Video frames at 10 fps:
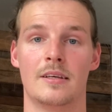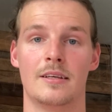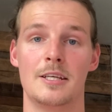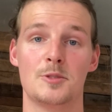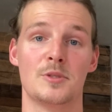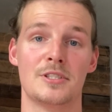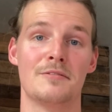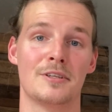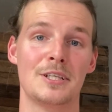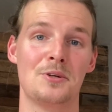He
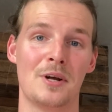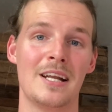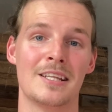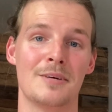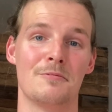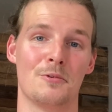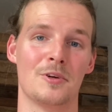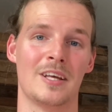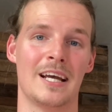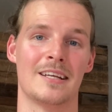specifically created them
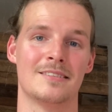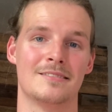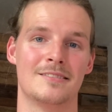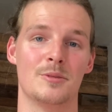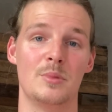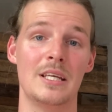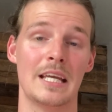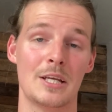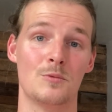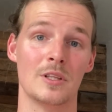for that, to be
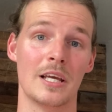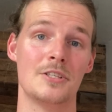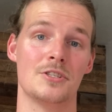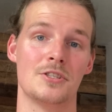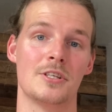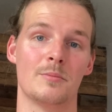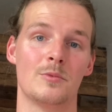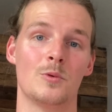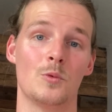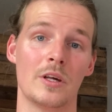in relationship
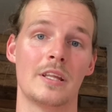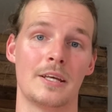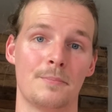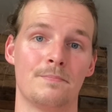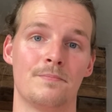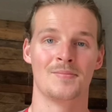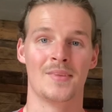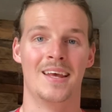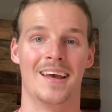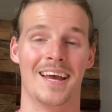with Him.
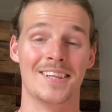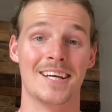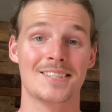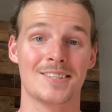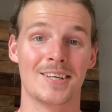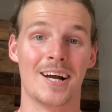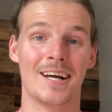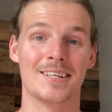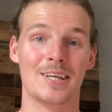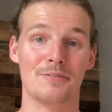And that's the
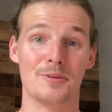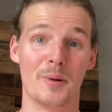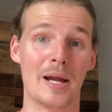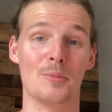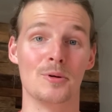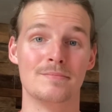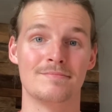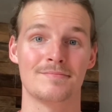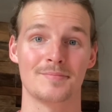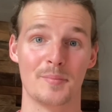God of the Bible,
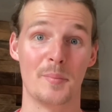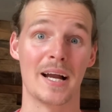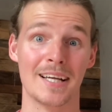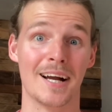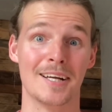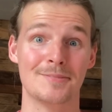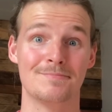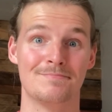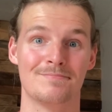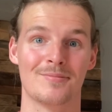my God,
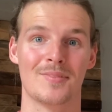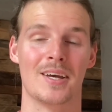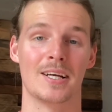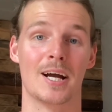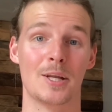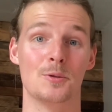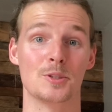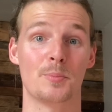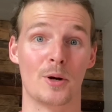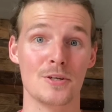a God who is
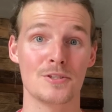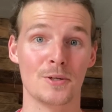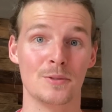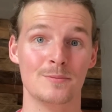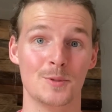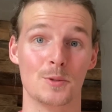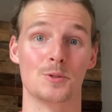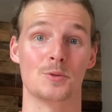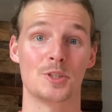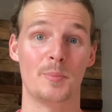personal, who is
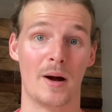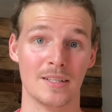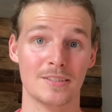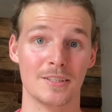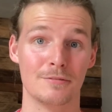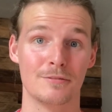responsive,